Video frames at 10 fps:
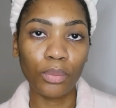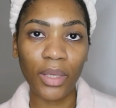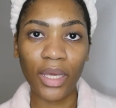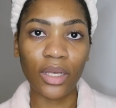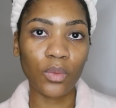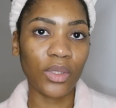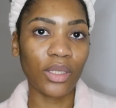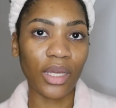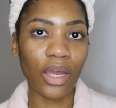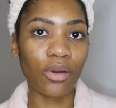paired with
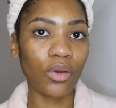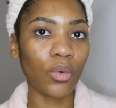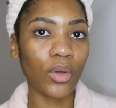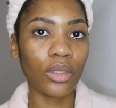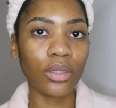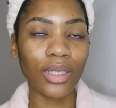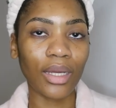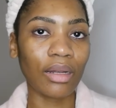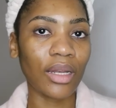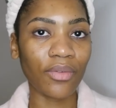a carrier oil,
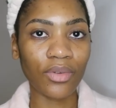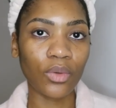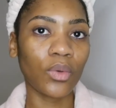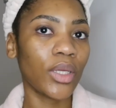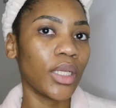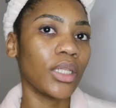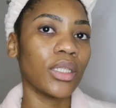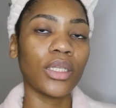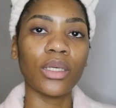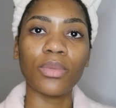like lavender
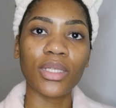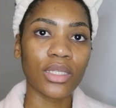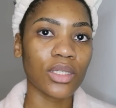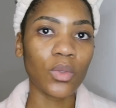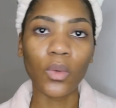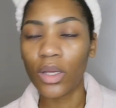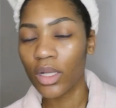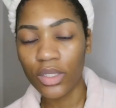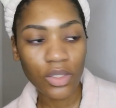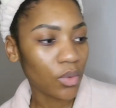oil, hibiscus
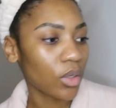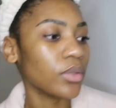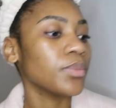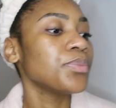oil, and so on.